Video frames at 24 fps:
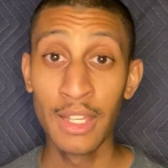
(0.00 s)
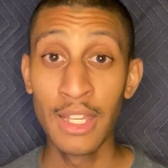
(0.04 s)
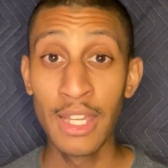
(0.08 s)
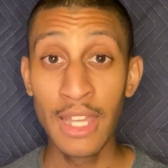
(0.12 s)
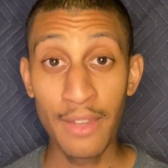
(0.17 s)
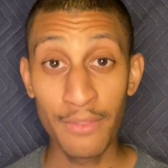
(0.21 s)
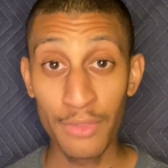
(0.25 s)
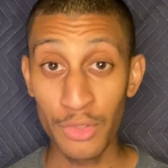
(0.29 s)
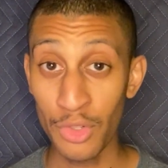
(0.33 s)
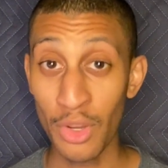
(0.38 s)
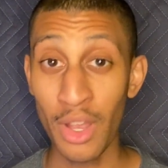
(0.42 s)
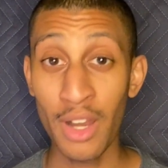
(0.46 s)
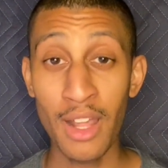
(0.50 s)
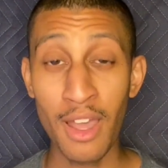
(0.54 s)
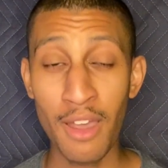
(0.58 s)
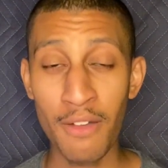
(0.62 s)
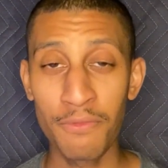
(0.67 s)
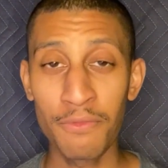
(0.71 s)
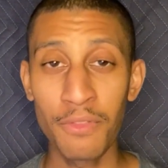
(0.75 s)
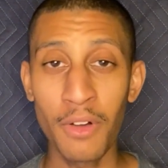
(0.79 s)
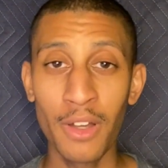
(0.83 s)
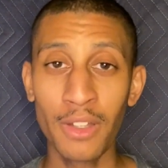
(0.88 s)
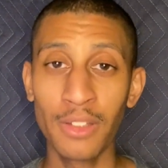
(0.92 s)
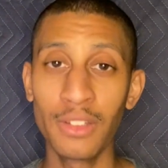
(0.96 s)
If you're trying to have
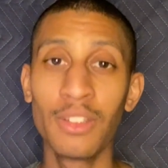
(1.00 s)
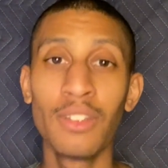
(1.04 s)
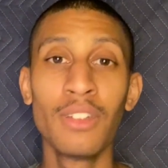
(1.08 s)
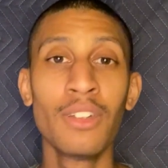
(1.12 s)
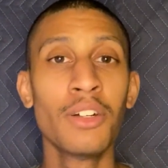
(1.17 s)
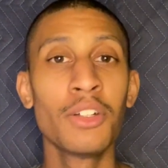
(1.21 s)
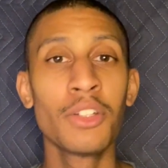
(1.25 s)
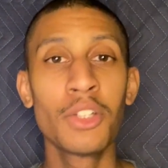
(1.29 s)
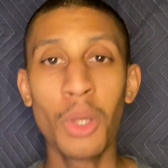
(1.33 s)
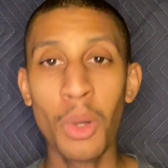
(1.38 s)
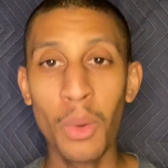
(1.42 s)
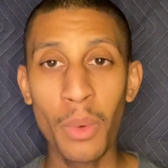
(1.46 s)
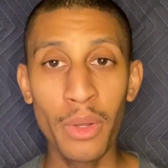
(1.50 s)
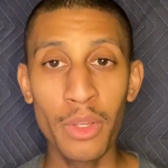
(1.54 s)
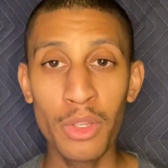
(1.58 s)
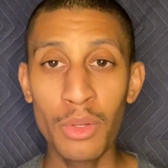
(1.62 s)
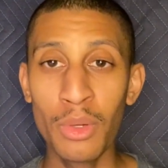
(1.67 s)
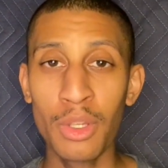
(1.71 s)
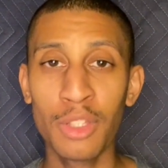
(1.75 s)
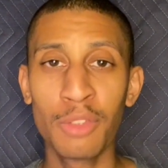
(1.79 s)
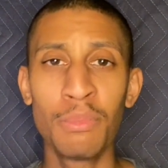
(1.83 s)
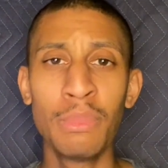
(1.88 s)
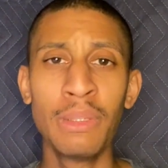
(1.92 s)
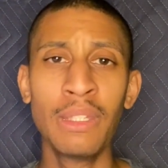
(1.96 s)
fun, go a
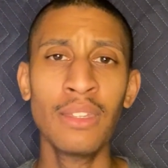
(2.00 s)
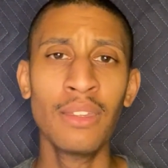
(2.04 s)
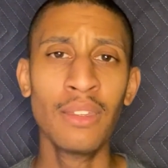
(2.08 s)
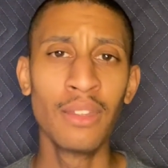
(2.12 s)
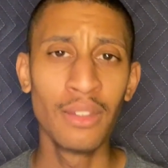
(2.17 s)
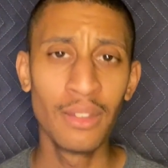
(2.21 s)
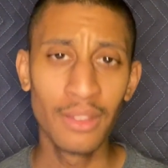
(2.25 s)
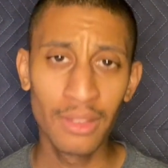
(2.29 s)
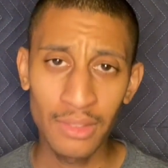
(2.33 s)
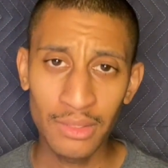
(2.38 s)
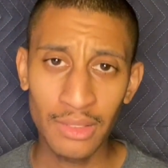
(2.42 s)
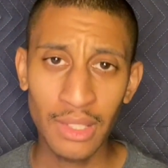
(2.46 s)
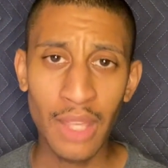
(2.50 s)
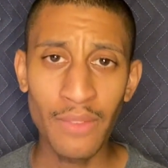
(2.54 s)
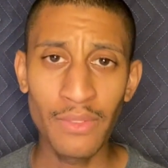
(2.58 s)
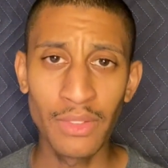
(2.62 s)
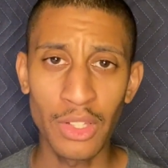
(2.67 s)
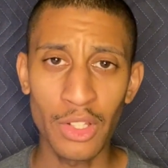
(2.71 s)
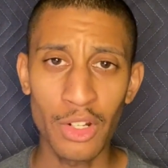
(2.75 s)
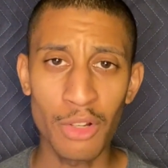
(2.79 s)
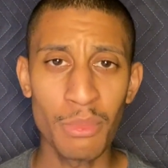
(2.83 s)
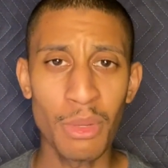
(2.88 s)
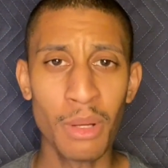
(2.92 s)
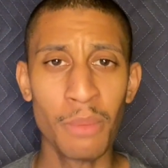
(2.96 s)
USB, save a
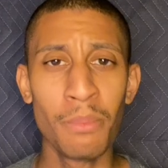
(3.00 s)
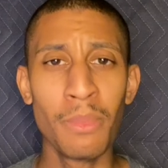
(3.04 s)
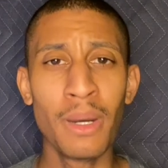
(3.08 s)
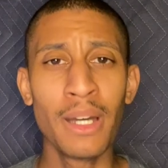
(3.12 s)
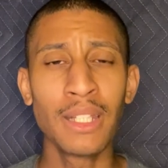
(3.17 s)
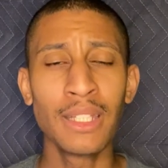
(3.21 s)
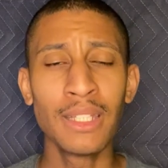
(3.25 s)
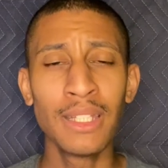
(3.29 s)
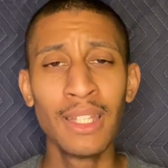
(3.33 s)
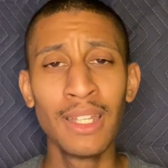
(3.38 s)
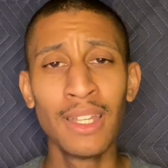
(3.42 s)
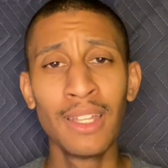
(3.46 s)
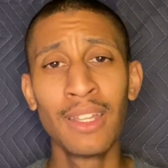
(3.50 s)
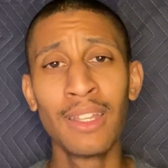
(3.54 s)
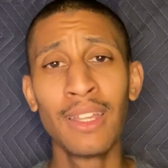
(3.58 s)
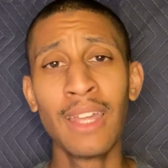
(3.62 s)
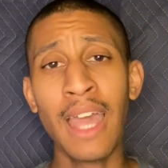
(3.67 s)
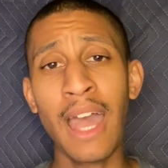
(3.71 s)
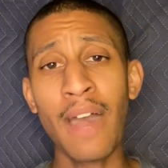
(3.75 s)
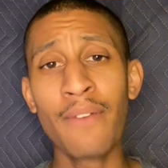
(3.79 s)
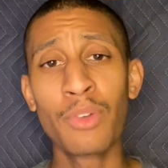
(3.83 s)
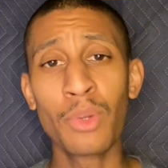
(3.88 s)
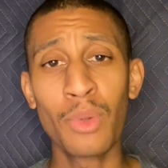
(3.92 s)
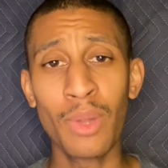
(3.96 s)
little bit of money,
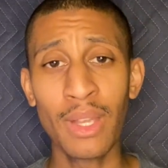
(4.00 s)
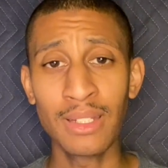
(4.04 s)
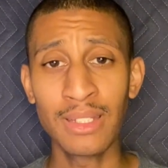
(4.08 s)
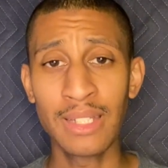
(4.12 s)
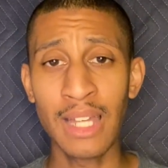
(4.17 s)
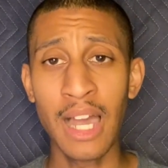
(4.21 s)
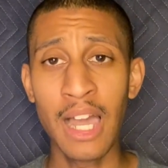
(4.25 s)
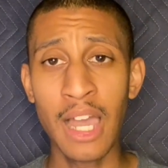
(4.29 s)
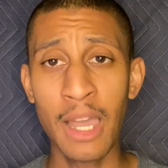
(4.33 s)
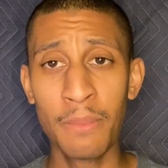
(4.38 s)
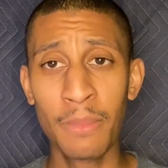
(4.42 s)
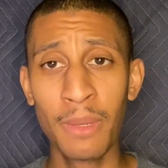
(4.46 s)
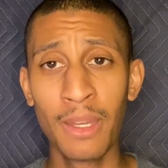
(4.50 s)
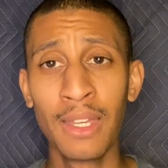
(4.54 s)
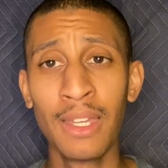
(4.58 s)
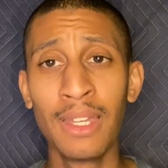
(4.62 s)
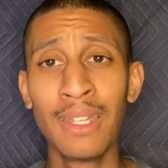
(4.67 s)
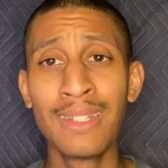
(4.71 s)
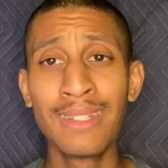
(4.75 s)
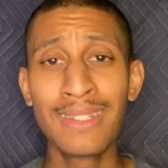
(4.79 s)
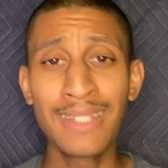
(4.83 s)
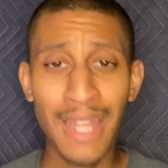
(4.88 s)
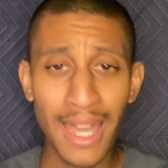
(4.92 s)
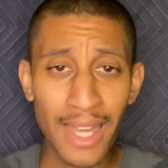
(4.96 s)
have a great time,
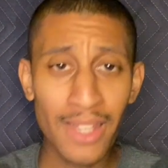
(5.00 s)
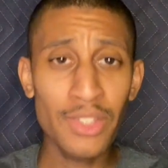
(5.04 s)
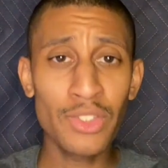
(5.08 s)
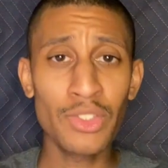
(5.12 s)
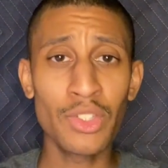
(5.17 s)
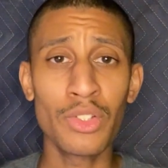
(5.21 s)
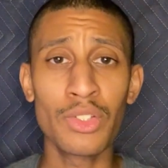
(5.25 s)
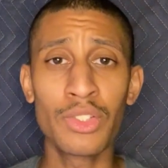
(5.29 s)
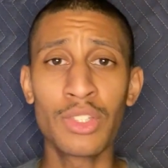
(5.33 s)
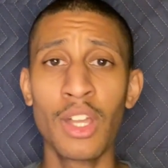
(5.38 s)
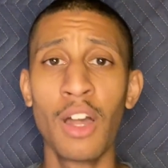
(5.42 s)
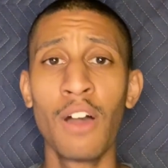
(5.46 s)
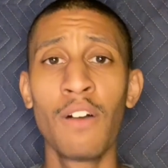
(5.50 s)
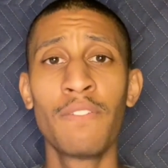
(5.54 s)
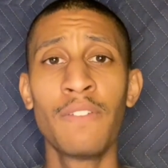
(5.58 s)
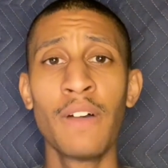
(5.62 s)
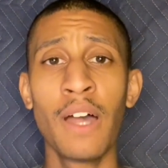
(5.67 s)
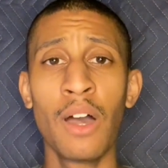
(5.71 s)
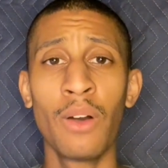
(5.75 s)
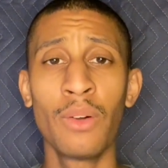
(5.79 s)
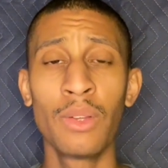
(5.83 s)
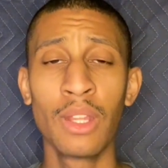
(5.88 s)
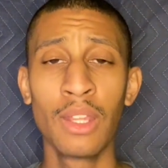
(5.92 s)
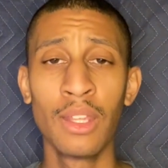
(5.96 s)
test yourself
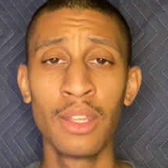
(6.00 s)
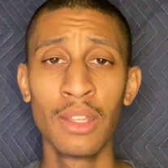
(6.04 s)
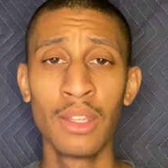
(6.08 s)
out.